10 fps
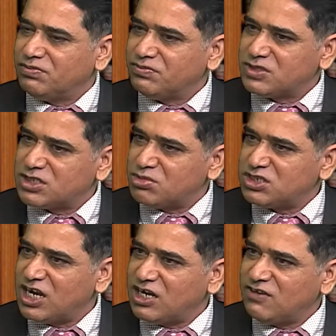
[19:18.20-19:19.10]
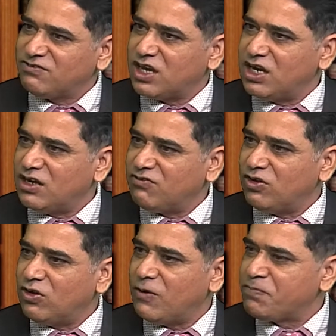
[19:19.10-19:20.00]
substantive side of
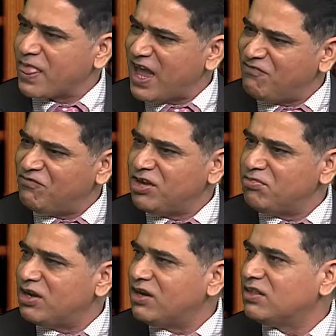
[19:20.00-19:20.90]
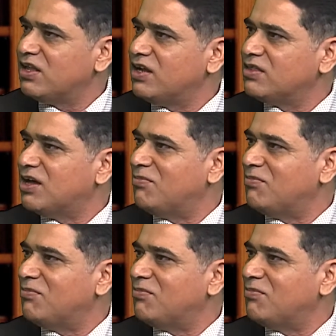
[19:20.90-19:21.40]
law, every minute there is some